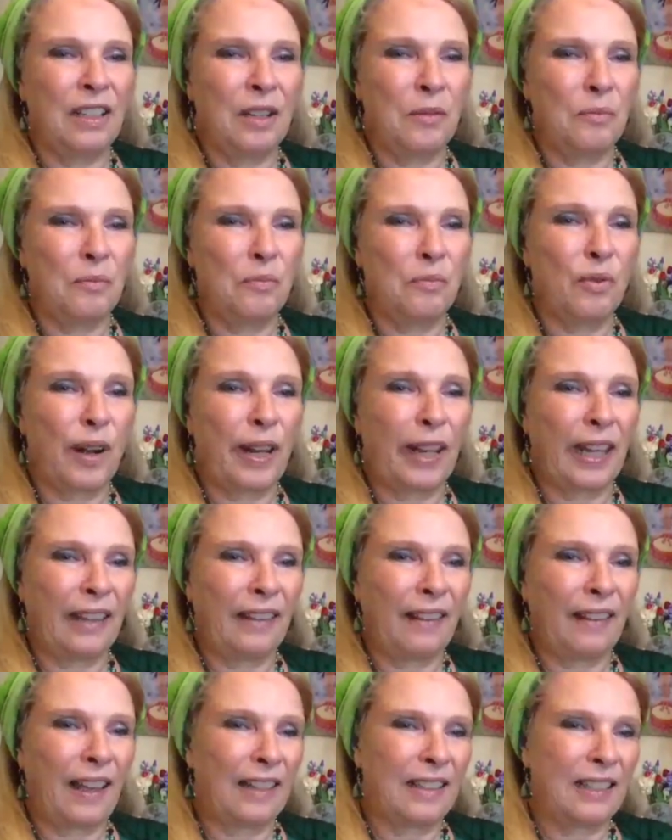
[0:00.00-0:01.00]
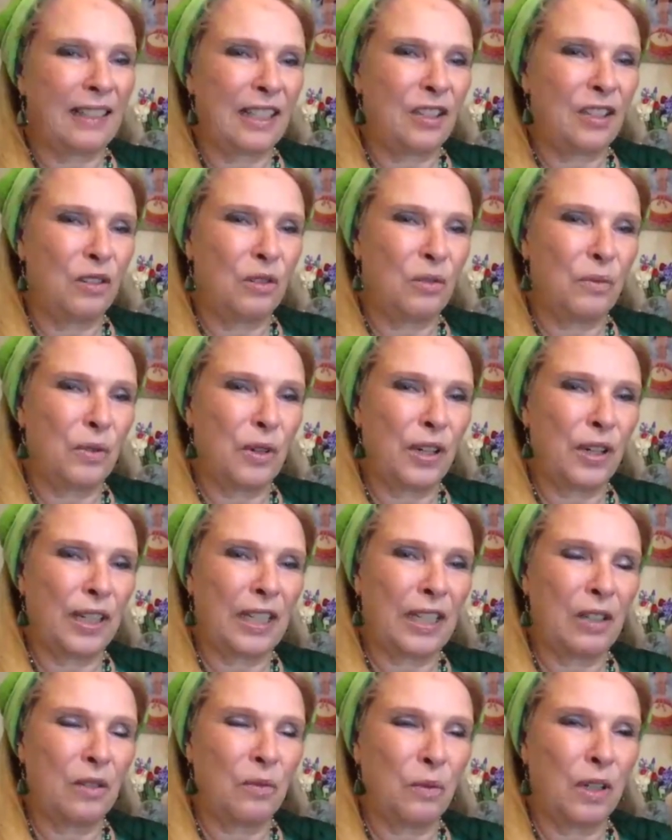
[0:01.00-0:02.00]
bringing that in your work
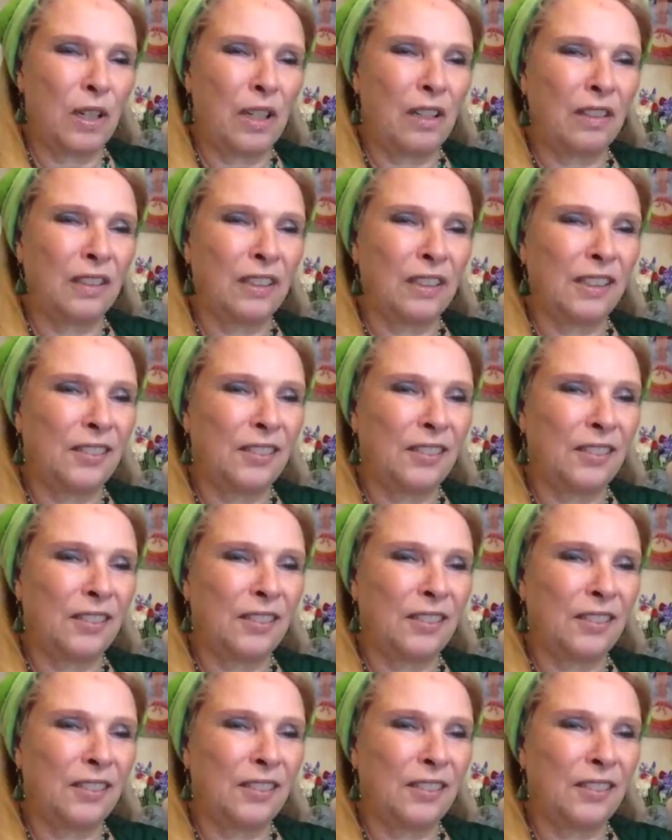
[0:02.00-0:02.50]
in the world.